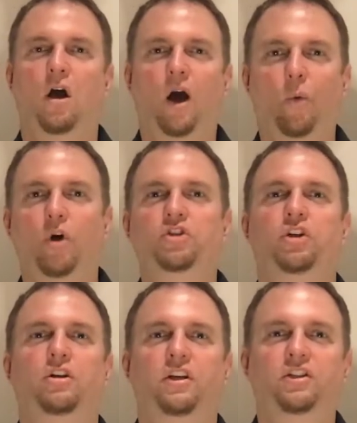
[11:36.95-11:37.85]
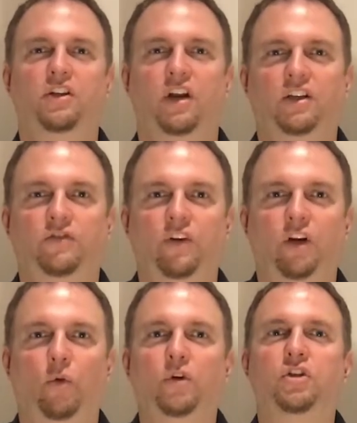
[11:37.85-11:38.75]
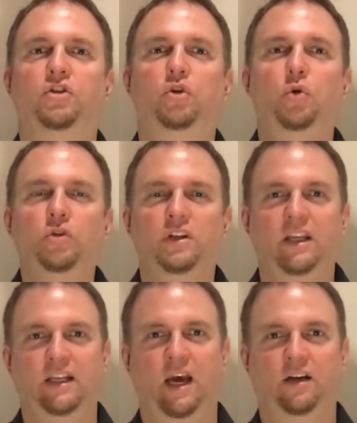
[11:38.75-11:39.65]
I want you to click to the next video, which is kundalini